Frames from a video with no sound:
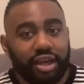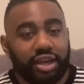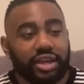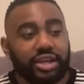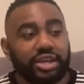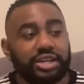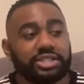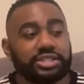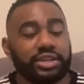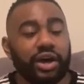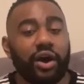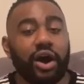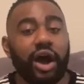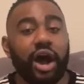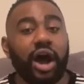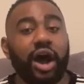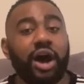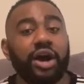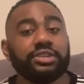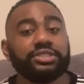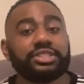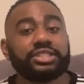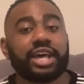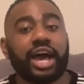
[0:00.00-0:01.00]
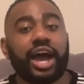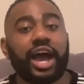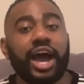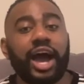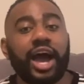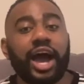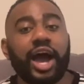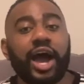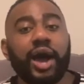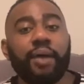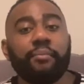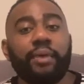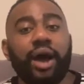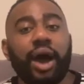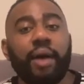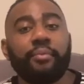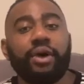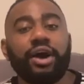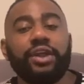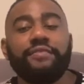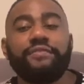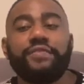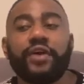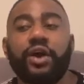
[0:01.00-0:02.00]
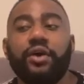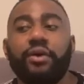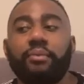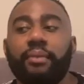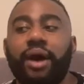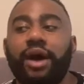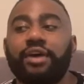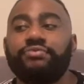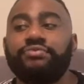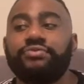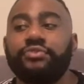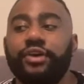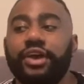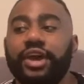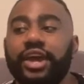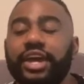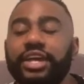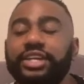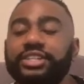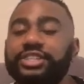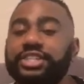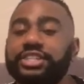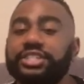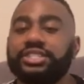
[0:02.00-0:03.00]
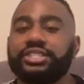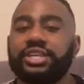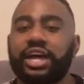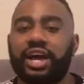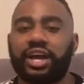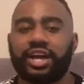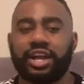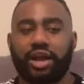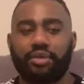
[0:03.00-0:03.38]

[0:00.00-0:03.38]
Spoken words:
So whole time, I'm on the phone with my friend just talking.